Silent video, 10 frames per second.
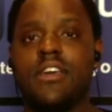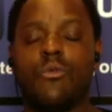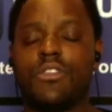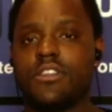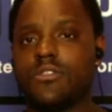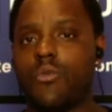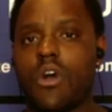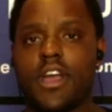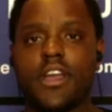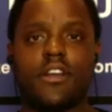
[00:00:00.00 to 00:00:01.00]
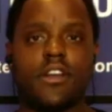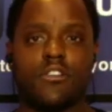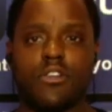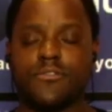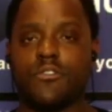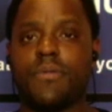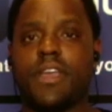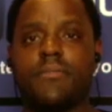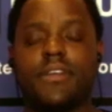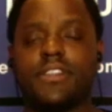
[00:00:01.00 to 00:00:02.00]
whether it's a wire, a crypto
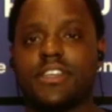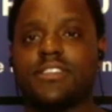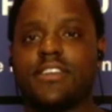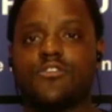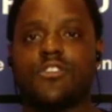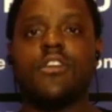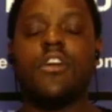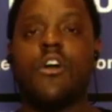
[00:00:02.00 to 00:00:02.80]
payment, etc.